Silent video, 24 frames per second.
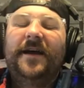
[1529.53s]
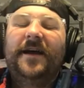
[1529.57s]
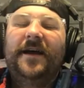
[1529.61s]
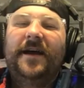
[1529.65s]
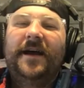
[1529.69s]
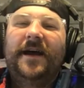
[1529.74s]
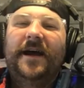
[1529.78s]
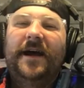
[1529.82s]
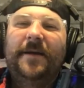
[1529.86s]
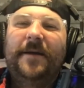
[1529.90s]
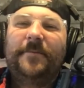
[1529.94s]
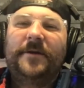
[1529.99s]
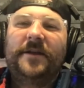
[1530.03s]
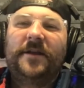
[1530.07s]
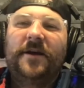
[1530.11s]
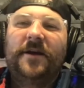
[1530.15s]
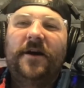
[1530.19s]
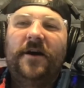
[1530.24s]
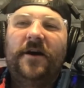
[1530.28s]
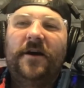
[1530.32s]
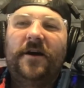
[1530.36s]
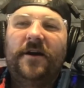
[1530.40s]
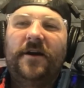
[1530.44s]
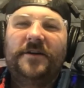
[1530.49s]
I'm gonna
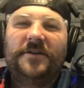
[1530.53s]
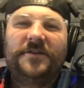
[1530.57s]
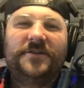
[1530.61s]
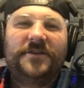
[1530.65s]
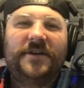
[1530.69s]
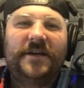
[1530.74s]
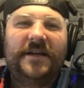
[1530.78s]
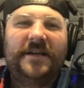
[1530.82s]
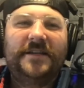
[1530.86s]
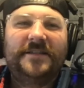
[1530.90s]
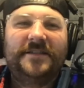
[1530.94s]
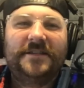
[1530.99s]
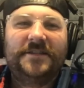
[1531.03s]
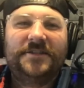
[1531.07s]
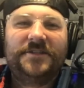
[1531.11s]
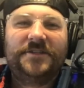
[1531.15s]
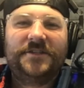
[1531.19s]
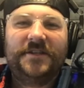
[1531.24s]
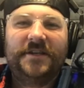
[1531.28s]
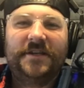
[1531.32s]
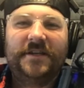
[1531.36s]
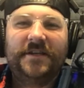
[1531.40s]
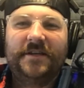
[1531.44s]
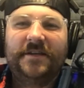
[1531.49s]
hard
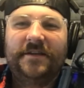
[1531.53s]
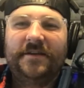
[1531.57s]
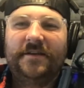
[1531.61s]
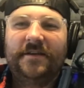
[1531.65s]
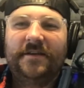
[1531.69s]
transition.